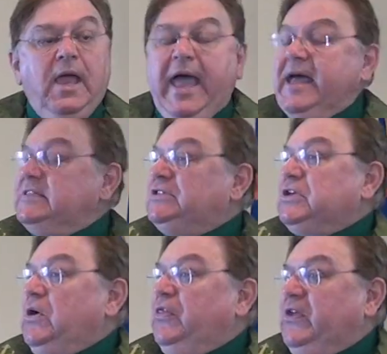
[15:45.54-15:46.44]
And
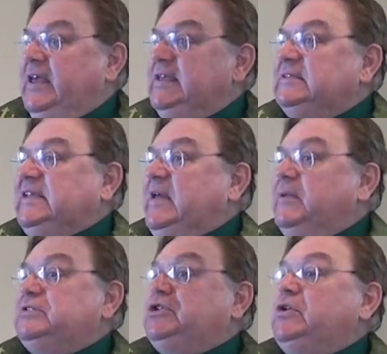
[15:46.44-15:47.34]
so these
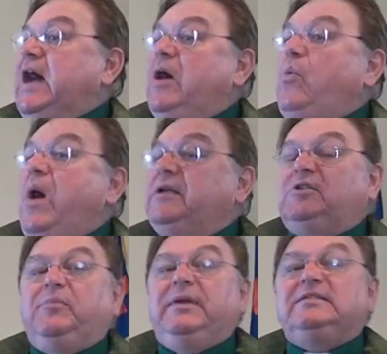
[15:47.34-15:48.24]
demons do not want
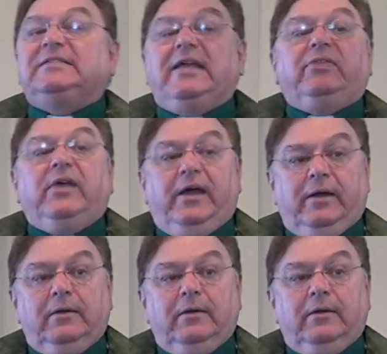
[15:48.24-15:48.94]
to be sent there.